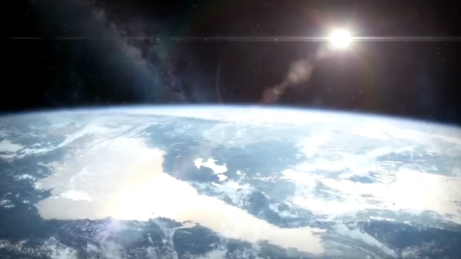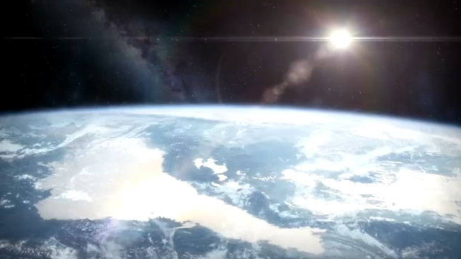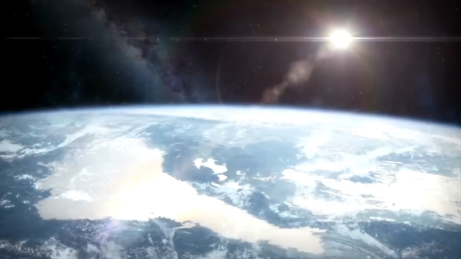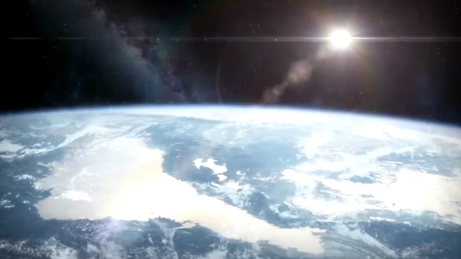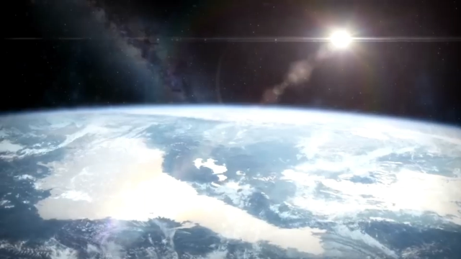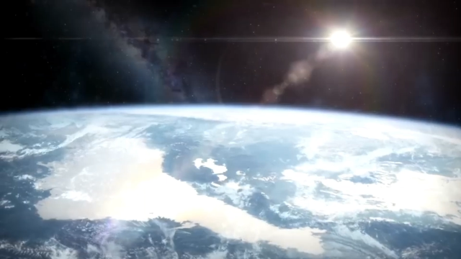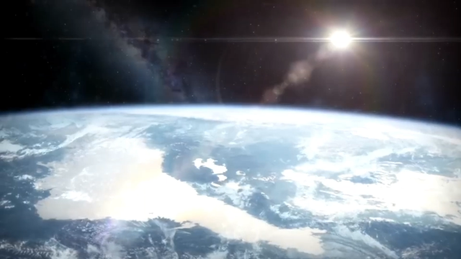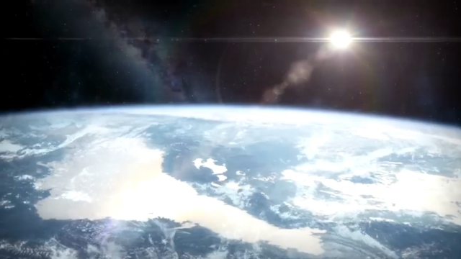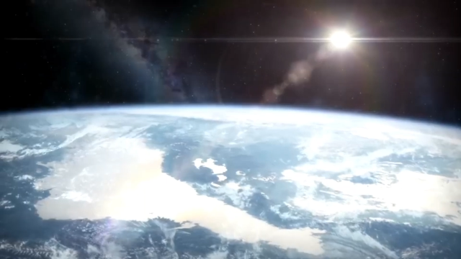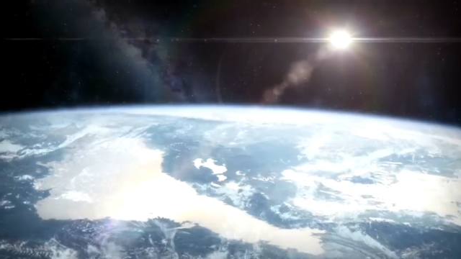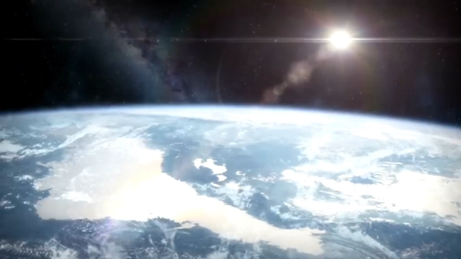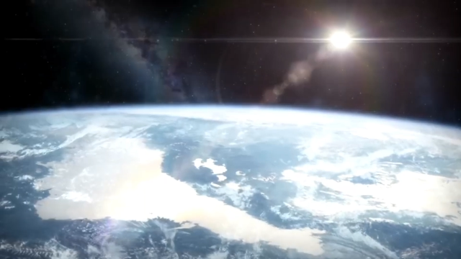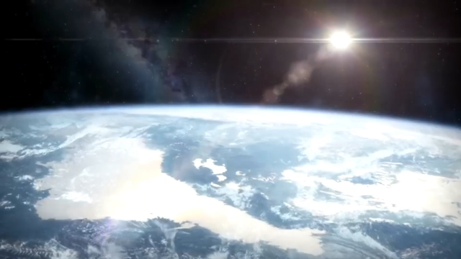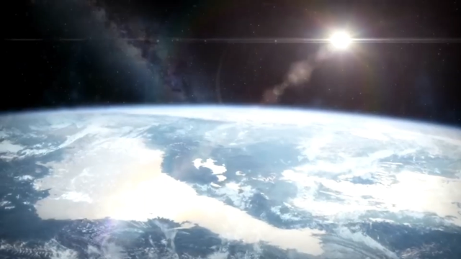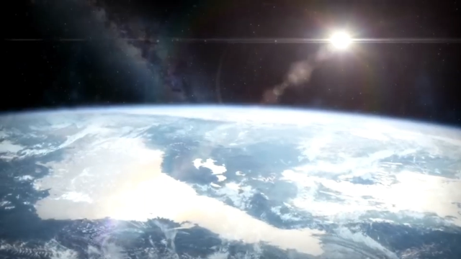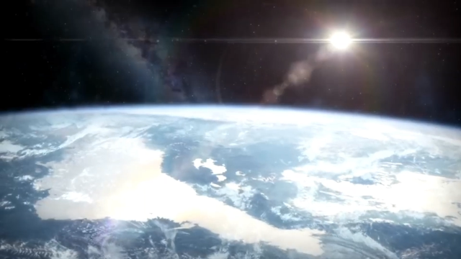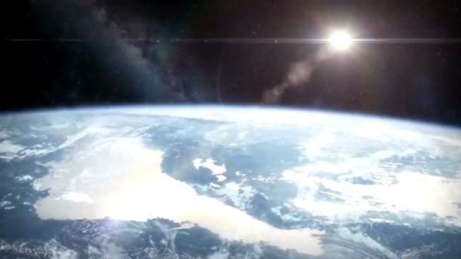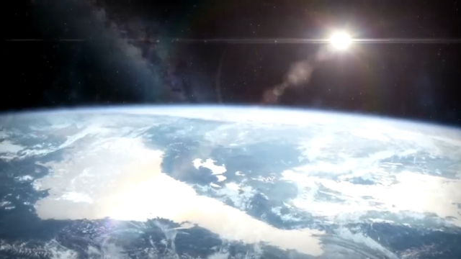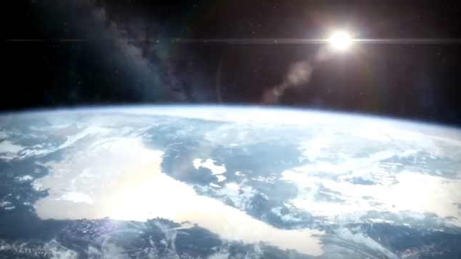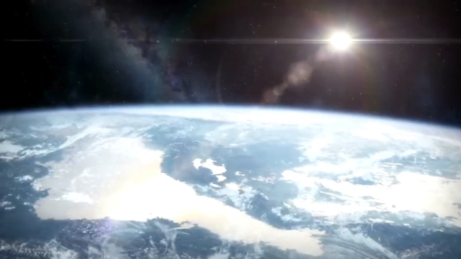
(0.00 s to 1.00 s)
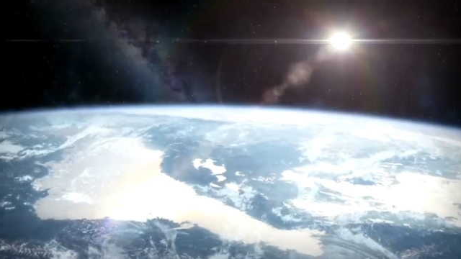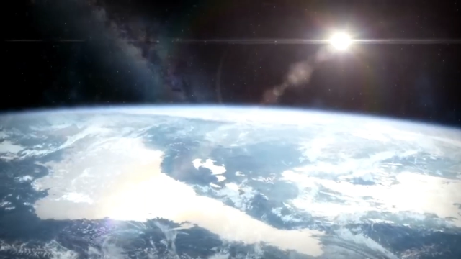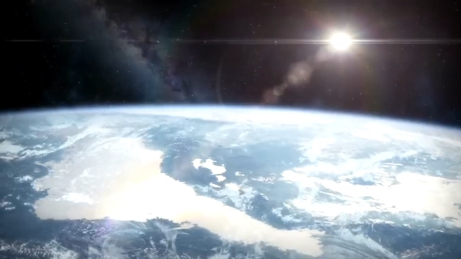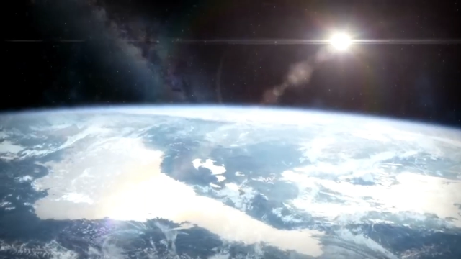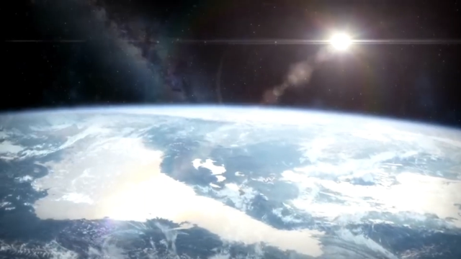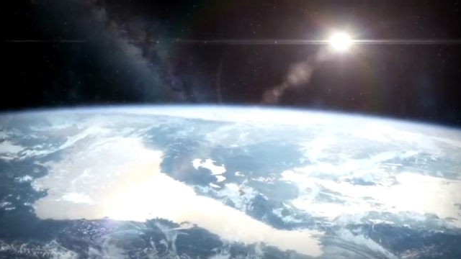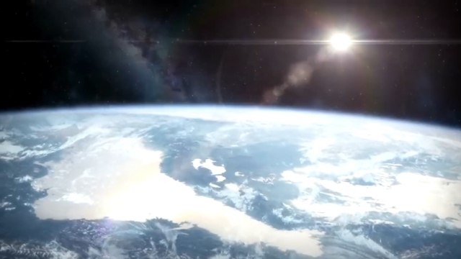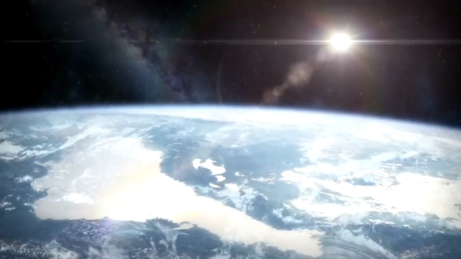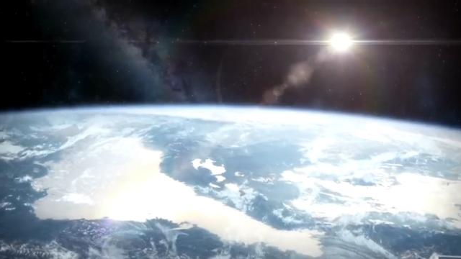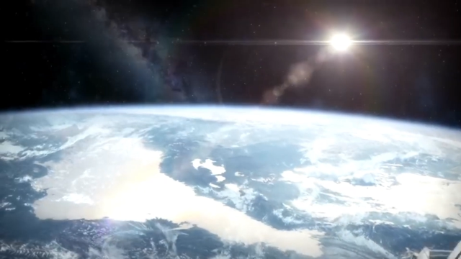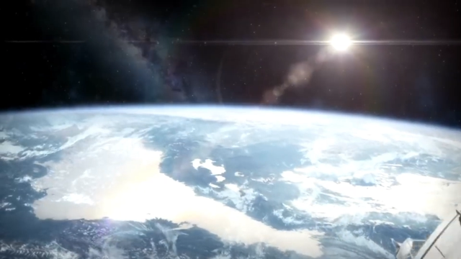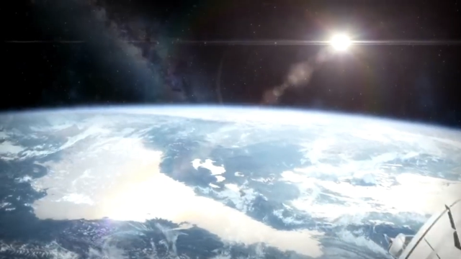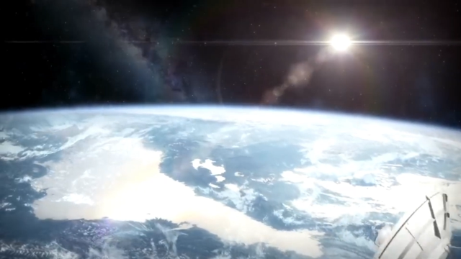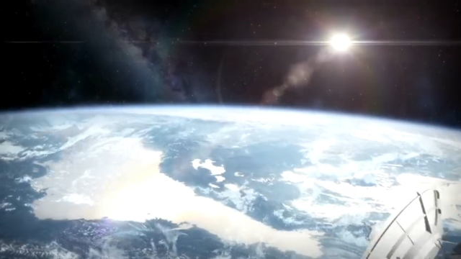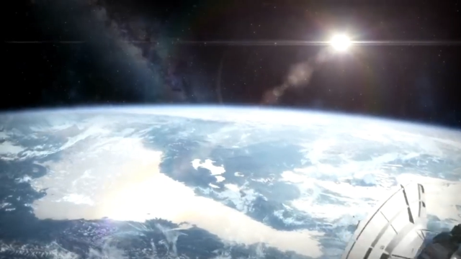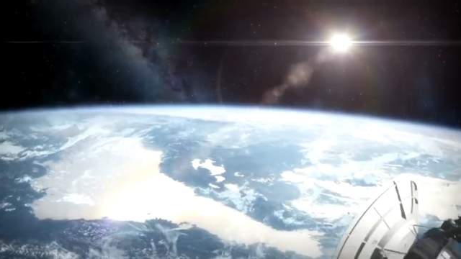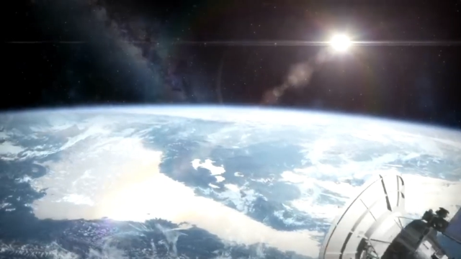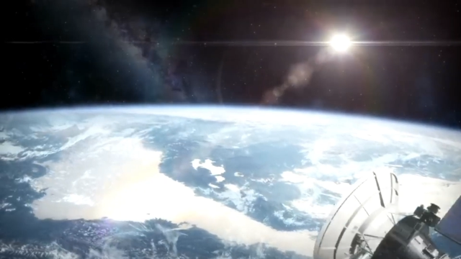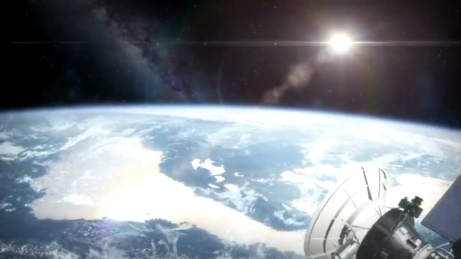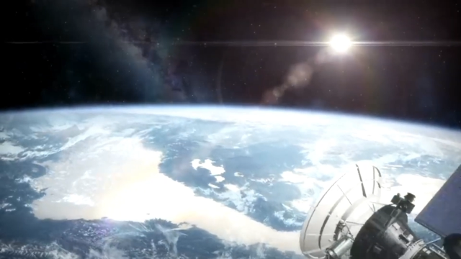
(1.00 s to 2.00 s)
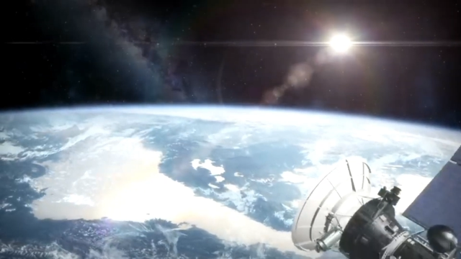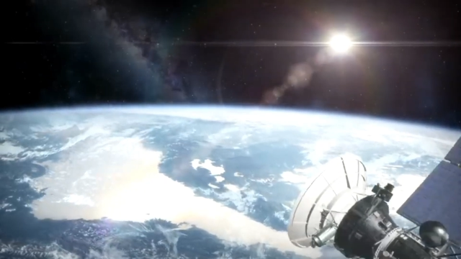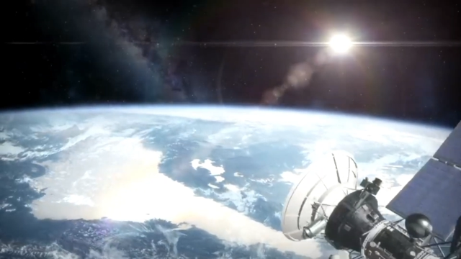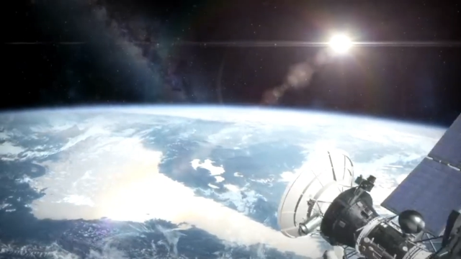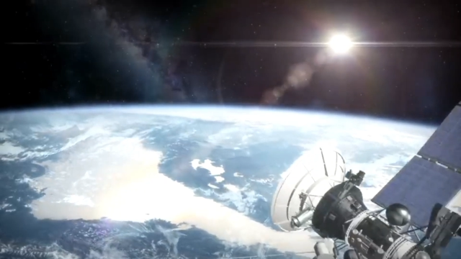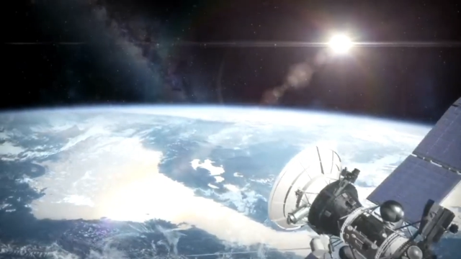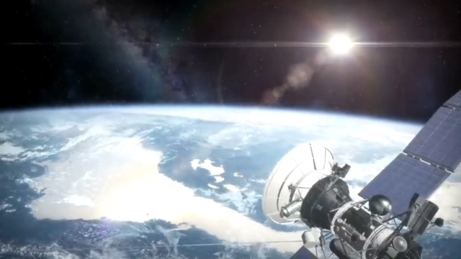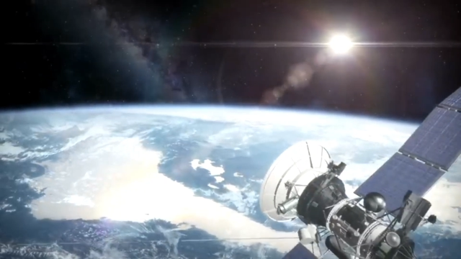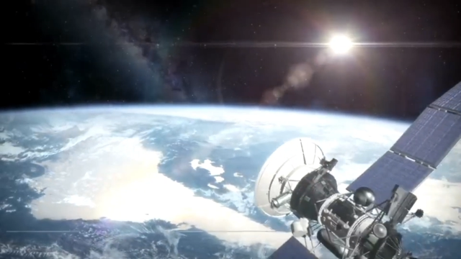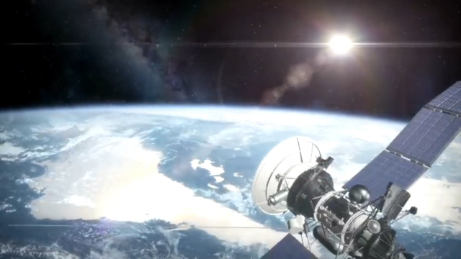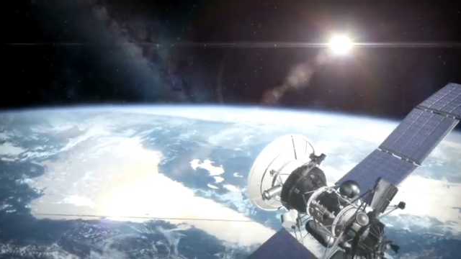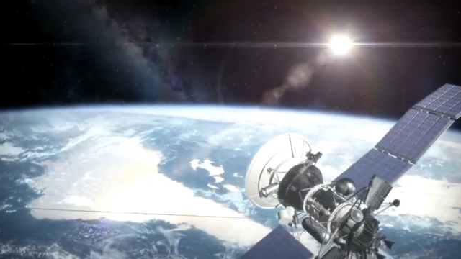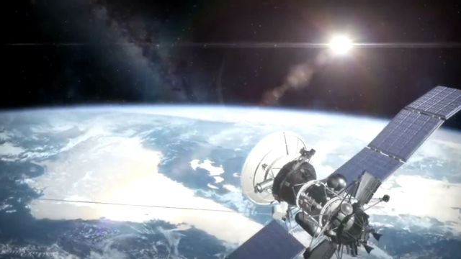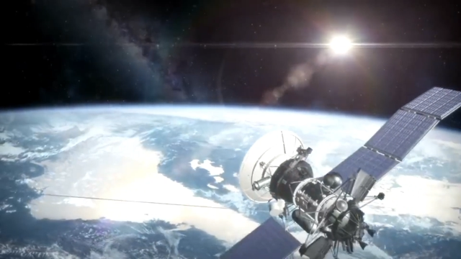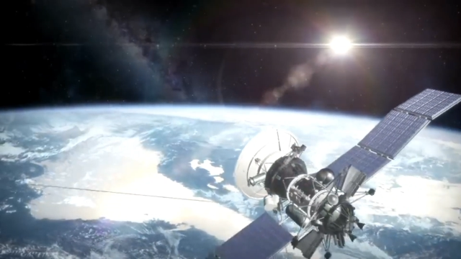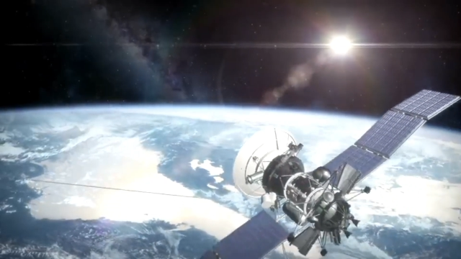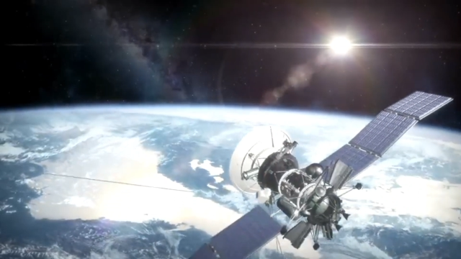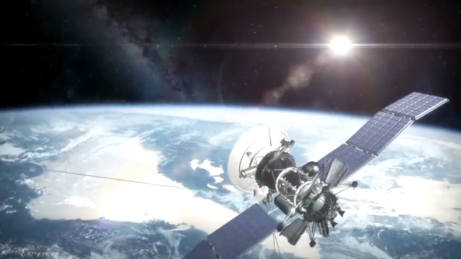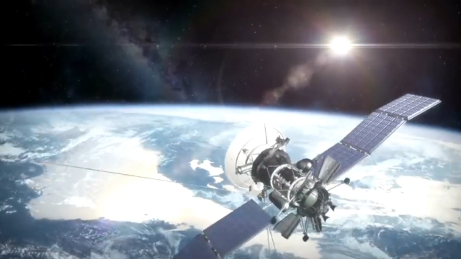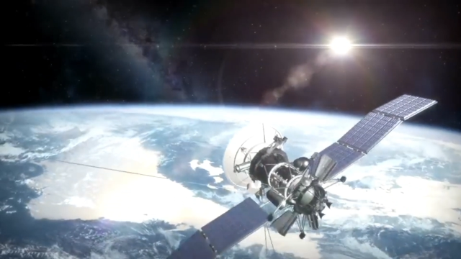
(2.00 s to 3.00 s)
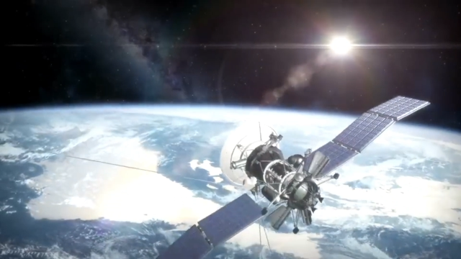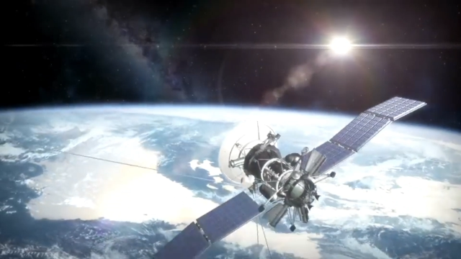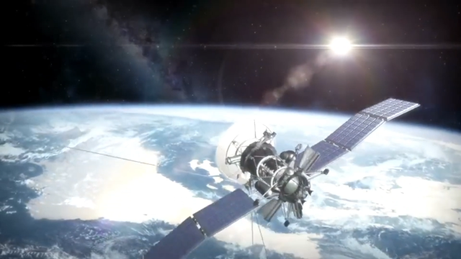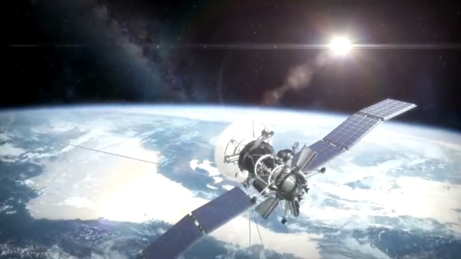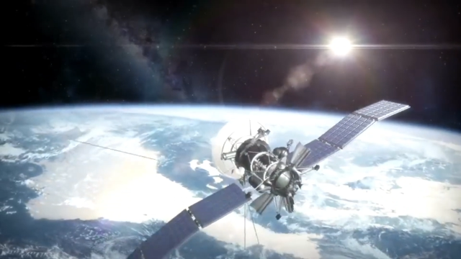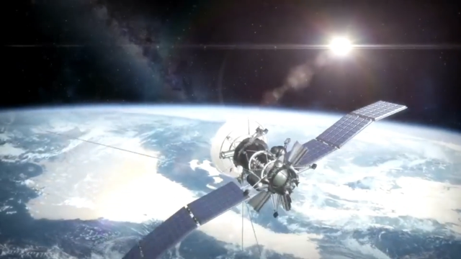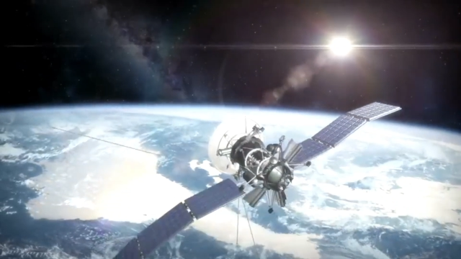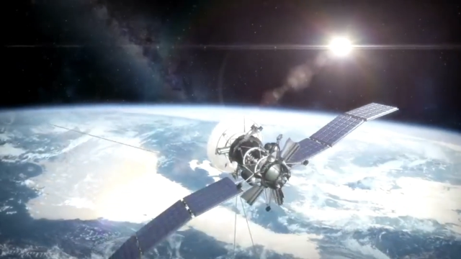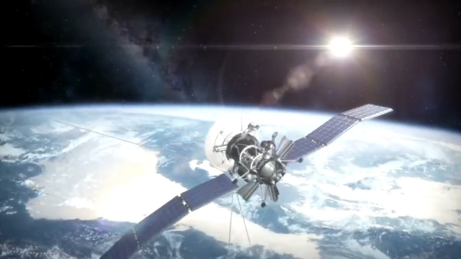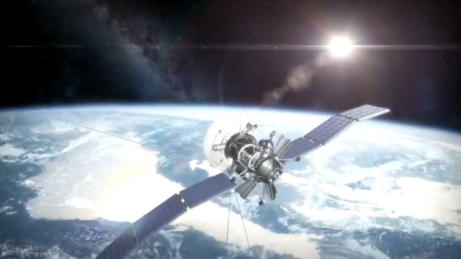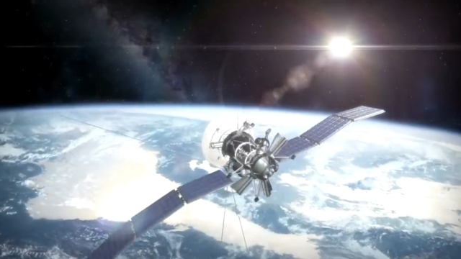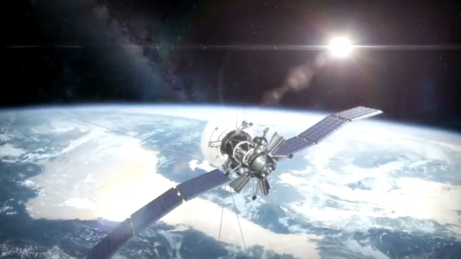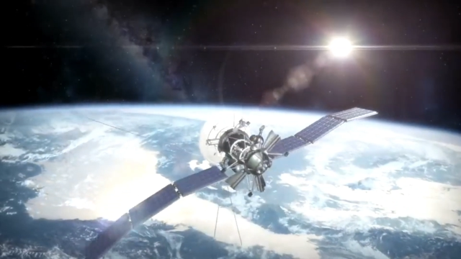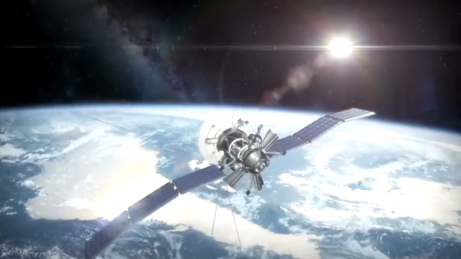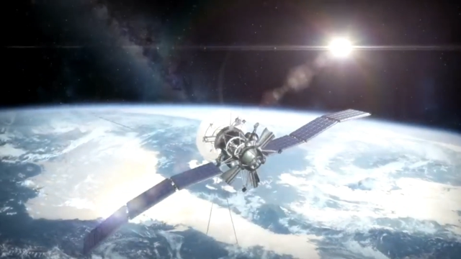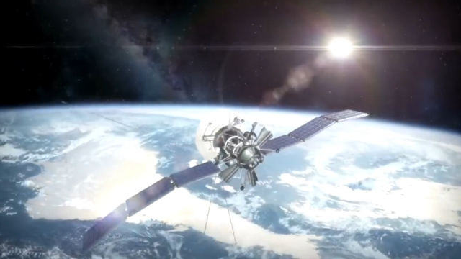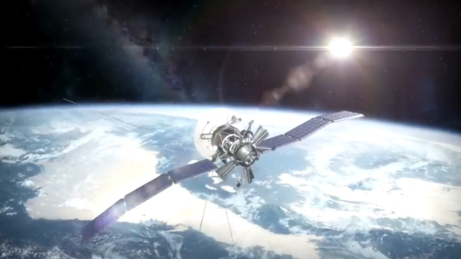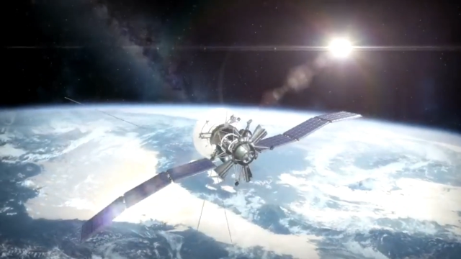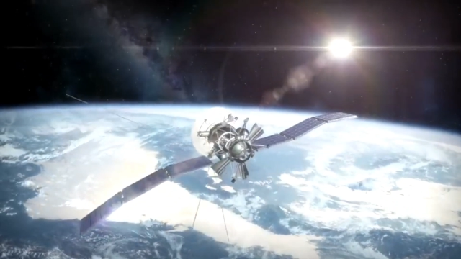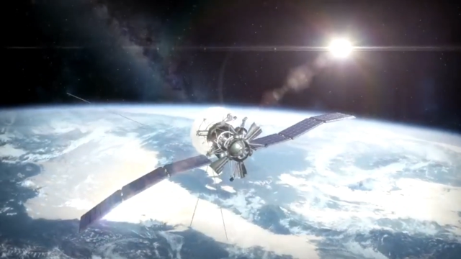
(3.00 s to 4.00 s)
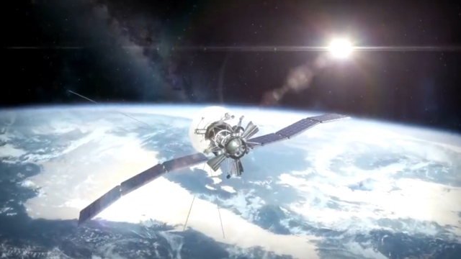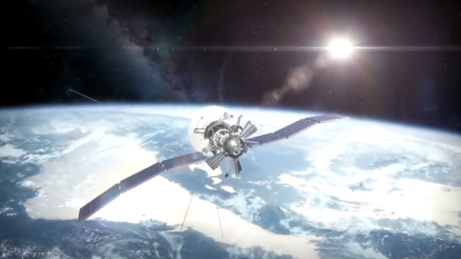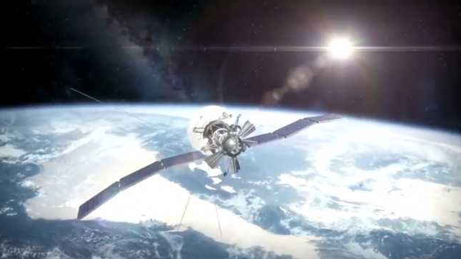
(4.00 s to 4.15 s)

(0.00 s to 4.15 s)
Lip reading: [unreadable: no face in view]